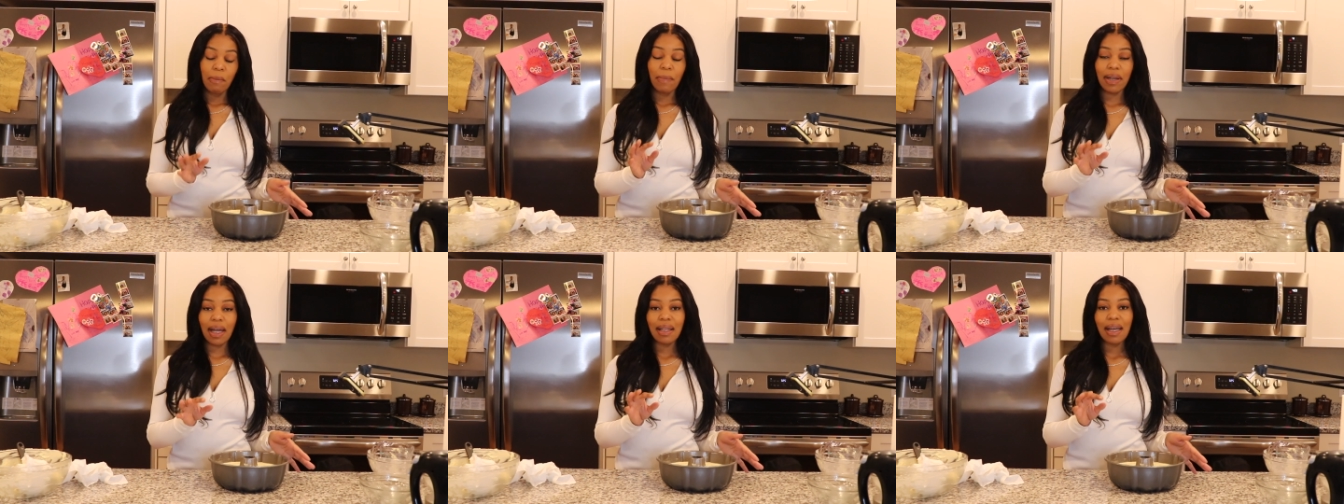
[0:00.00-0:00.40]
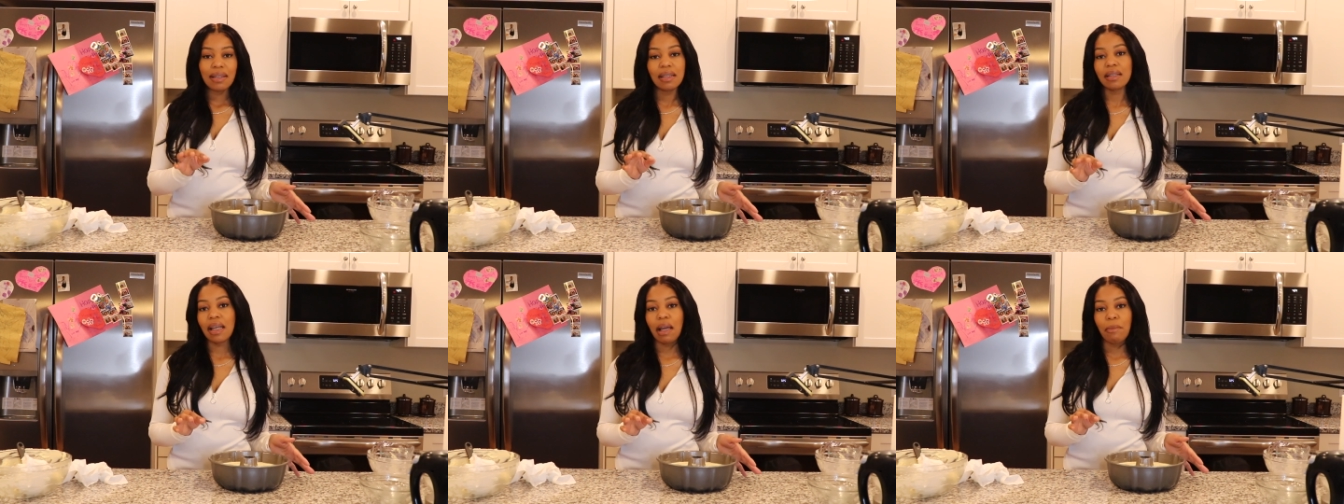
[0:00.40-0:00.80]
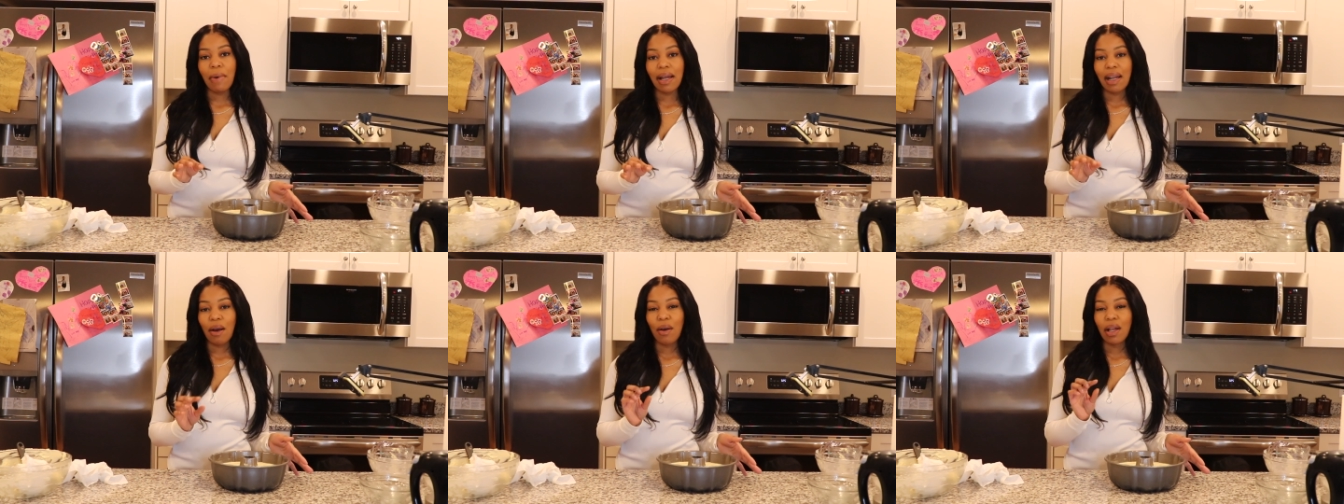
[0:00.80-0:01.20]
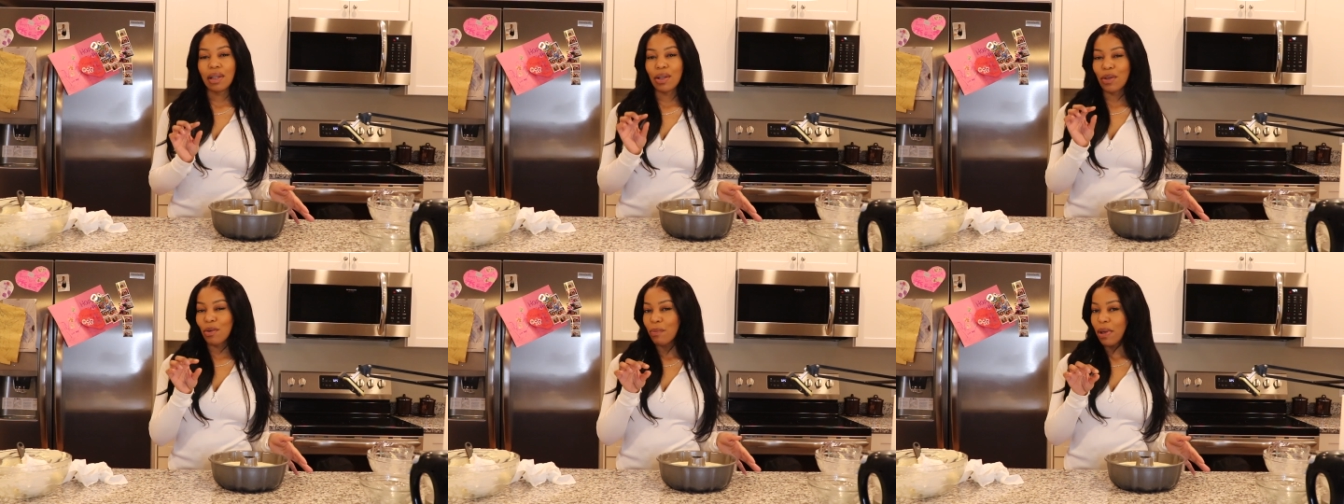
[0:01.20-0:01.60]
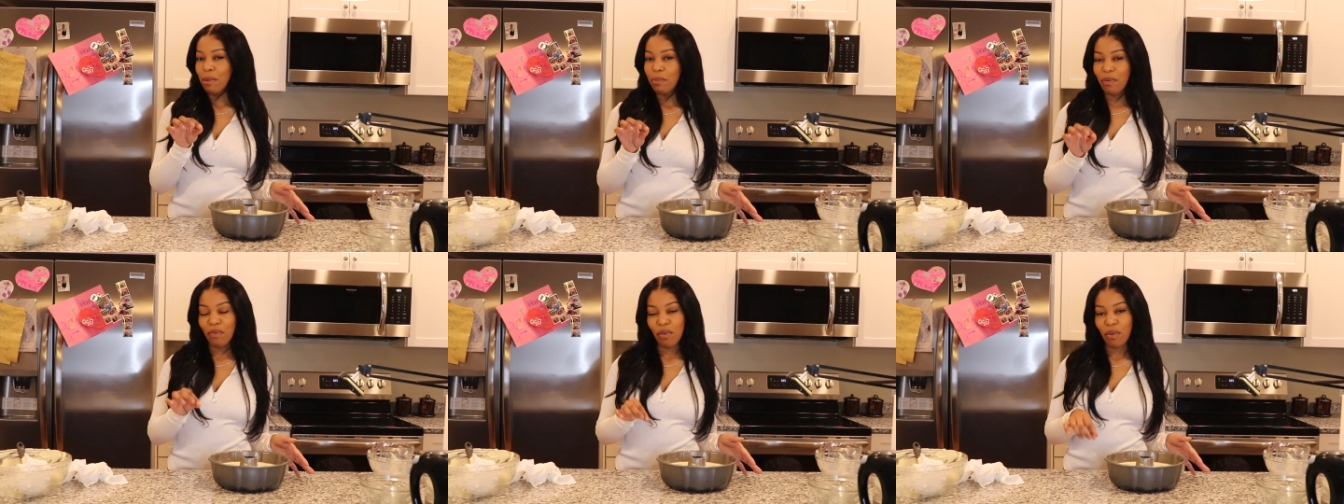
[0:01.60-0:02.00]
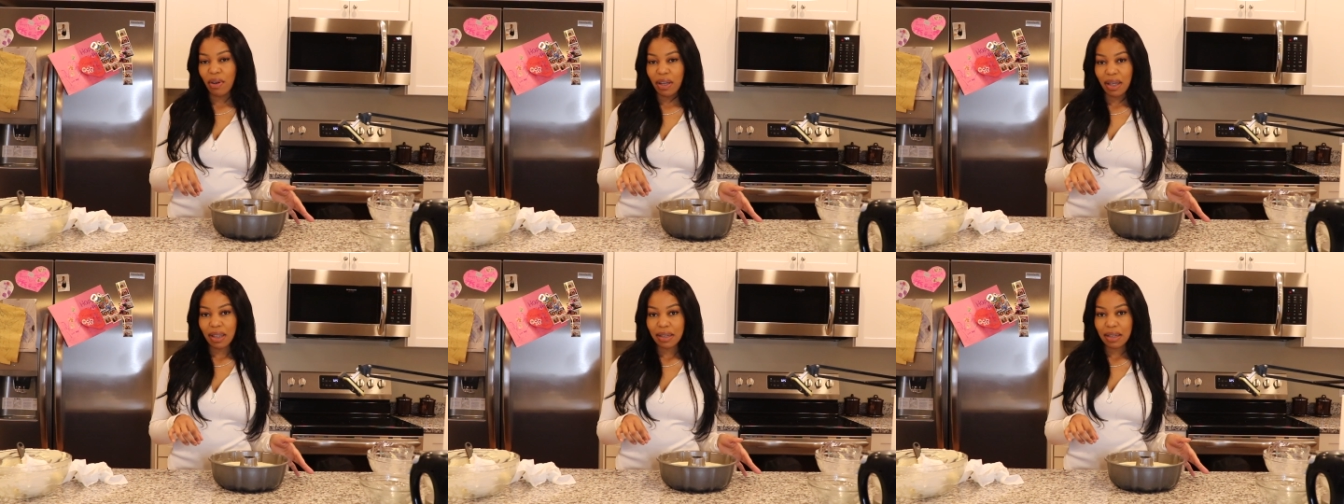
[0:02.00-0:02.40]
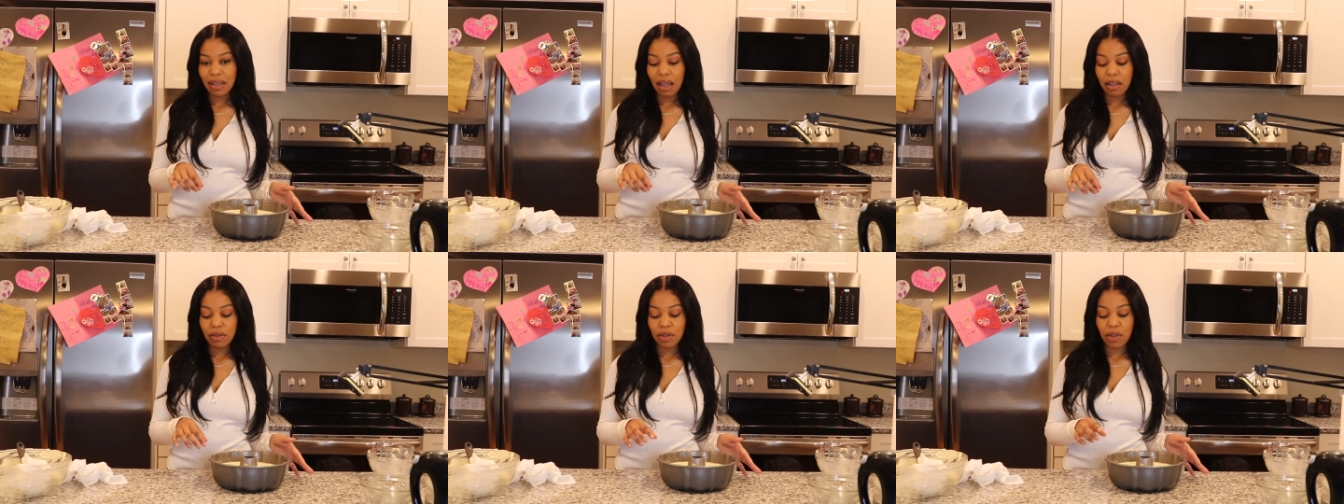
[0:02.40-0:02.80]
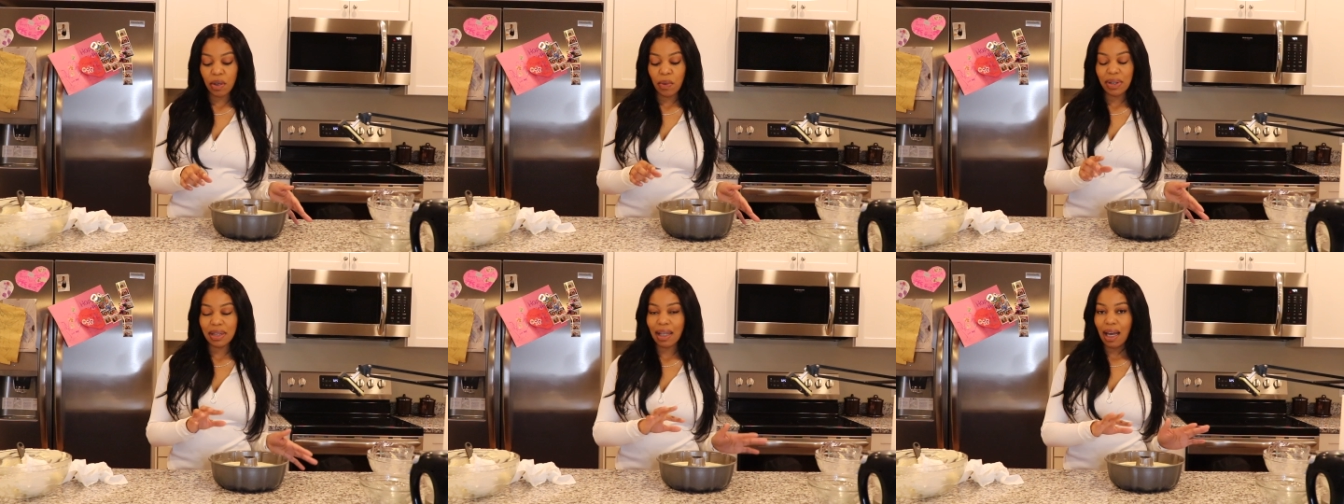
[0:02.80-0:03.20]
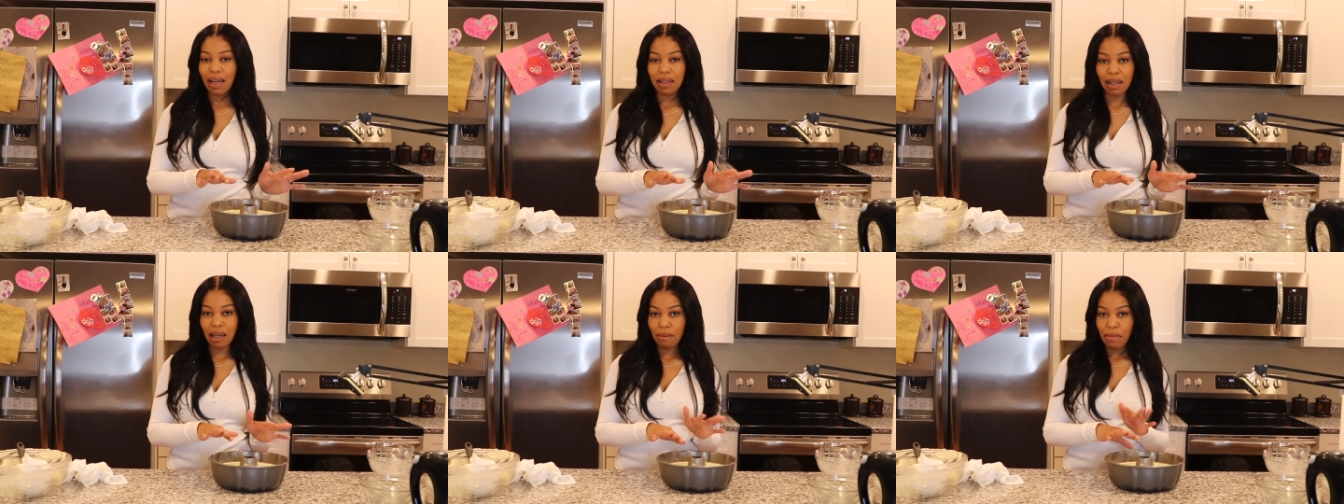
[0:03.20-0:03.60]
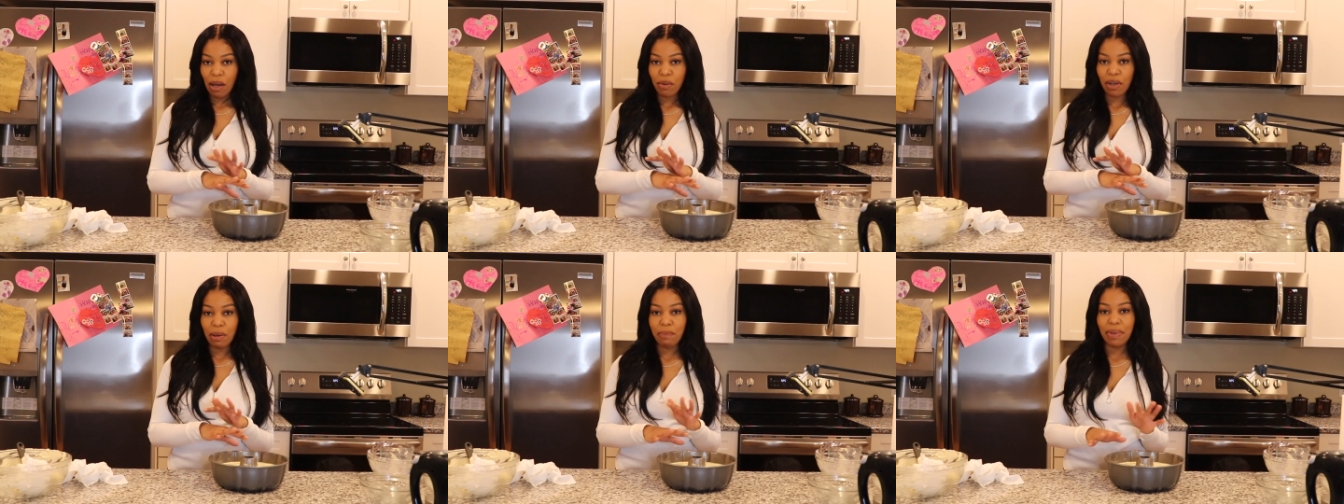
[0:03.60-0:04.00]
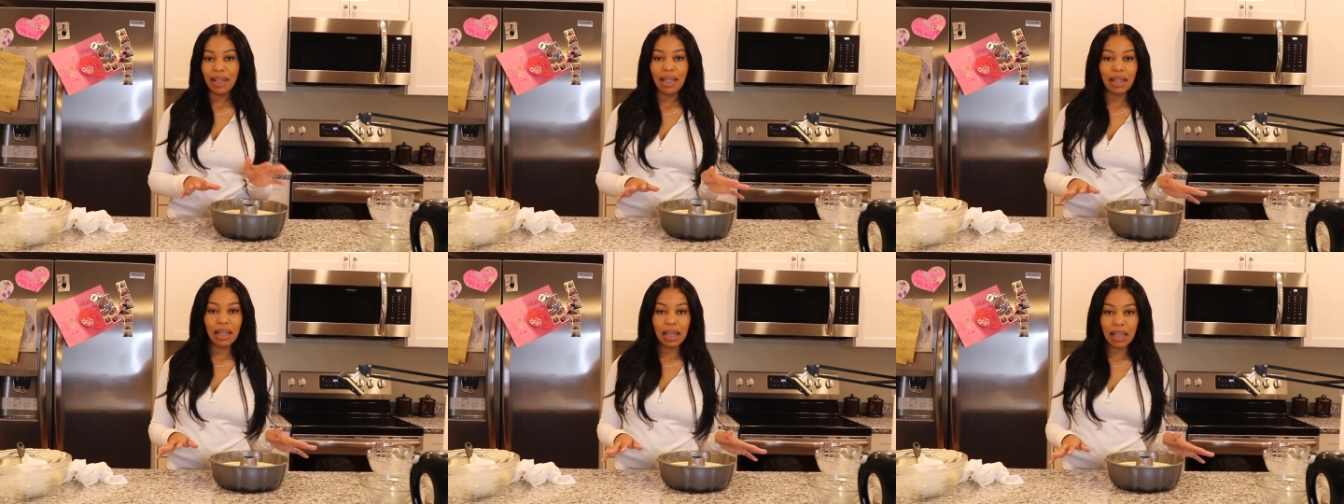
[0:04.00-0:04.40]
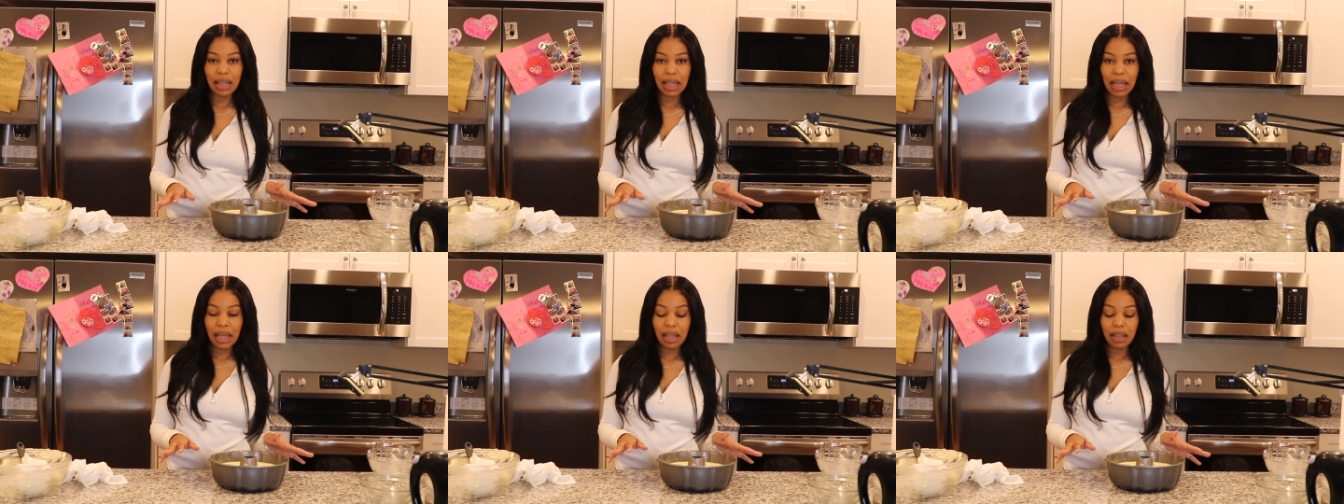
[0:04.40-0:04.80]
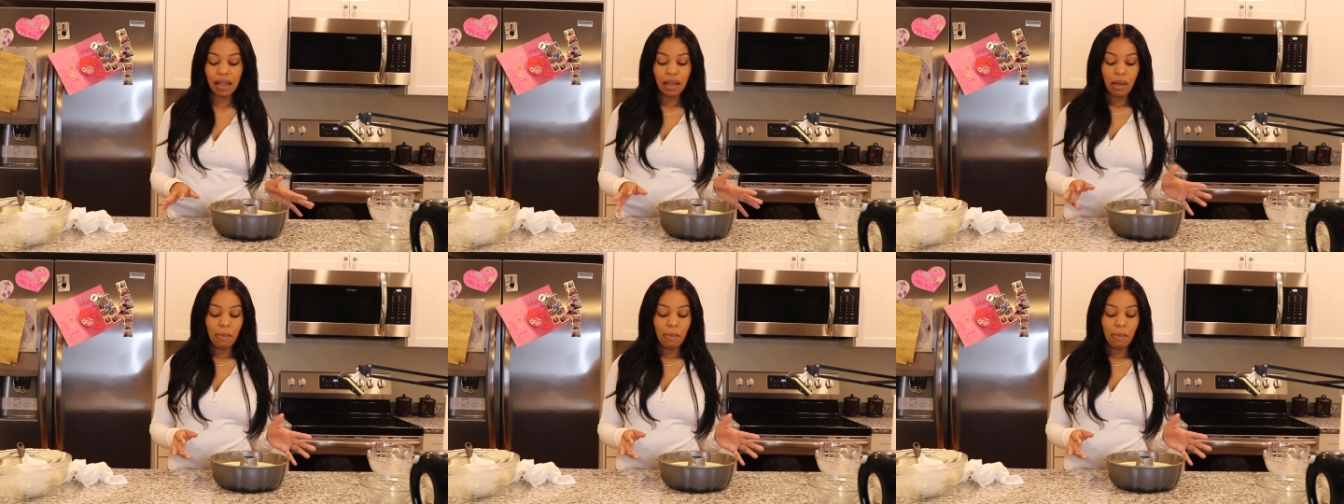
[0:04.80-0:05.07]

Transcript: But I like to take mine out a little bit before it gets done, so it's not gonna come out completely clean.